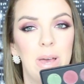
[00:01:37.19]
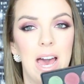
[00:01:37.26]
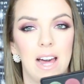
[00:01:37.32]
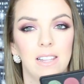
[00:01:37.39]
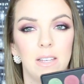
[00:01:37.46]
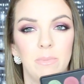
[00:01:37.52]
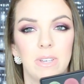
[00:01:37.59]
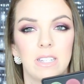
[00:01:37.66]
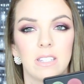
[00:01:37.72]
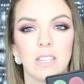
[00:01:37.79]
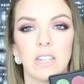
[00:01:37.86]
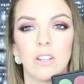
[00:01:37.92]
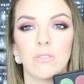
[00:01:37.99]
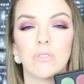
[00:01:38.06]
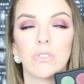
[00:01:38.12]
palette because
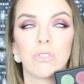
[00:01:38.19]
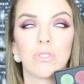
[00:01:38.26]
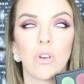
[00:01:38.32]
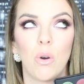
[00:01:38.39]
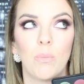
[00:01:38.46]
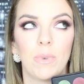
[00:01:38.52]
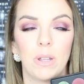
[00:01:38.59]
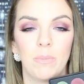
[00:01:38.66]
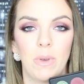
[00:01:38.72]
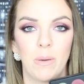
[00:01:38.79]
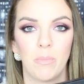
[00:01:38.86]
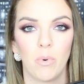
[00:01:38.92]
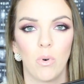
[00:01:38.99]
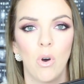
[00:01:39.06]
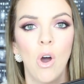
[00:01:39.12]
I know so many
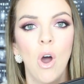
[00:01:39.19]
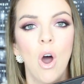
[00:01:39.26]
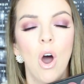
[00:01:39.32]
people